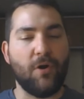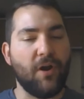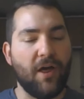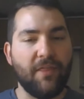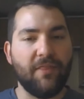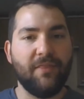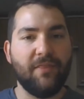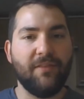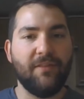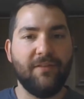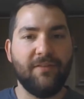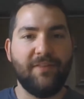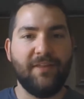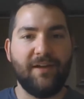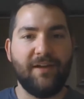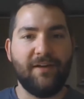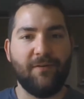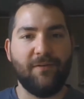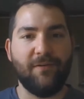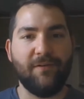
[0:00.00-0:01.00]
not
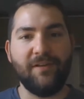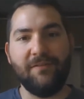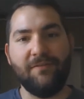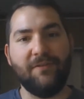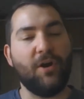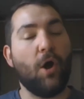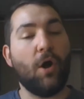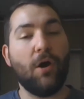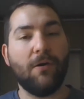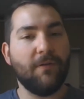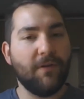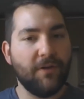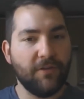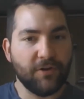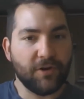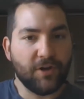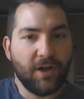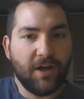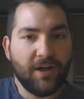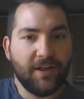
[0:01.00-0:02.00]
there even are other
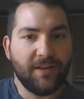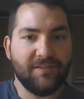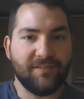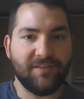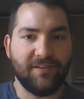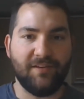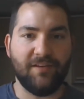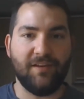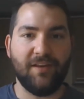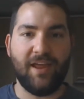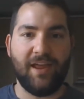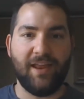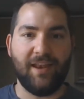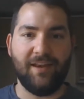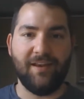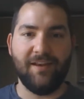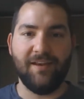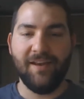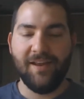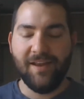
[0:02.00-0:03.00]
gods,
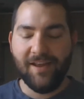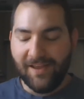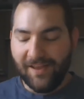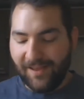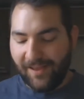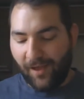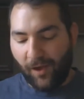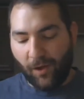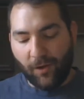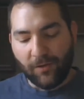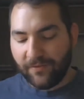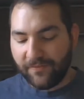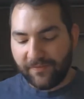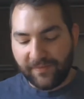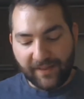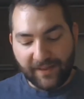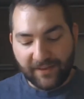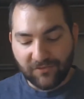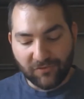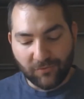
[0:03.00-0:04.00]
and all of
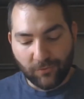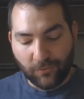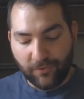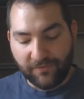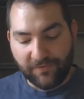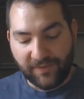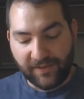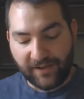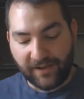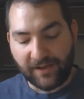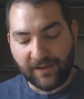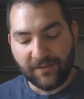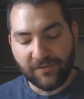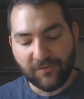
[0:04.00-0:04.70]
that sort of thing.